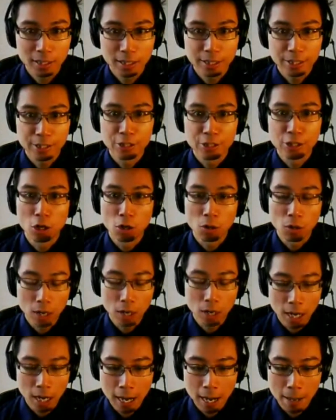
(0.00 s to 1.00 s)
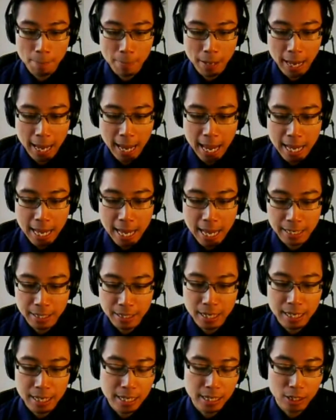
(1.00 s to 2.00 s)
you know, um, and
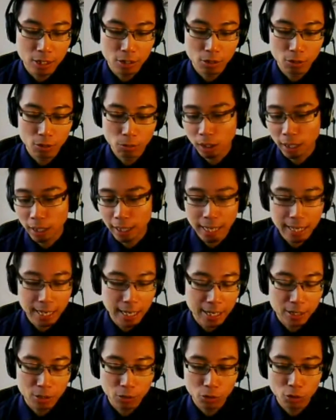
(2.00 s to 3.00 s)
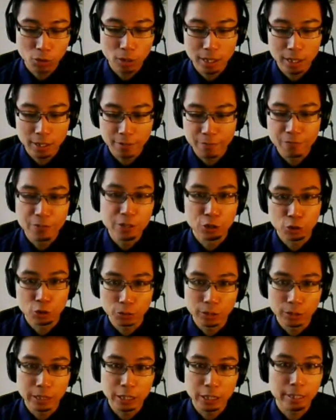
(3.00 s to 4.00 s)
then they go, well, I I don't know how to
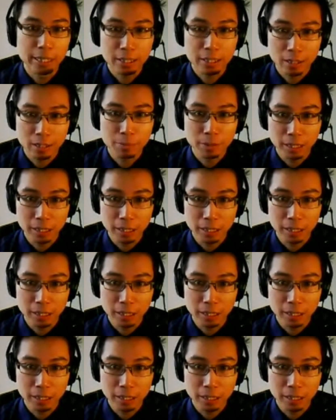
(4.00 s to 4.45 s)
visually create something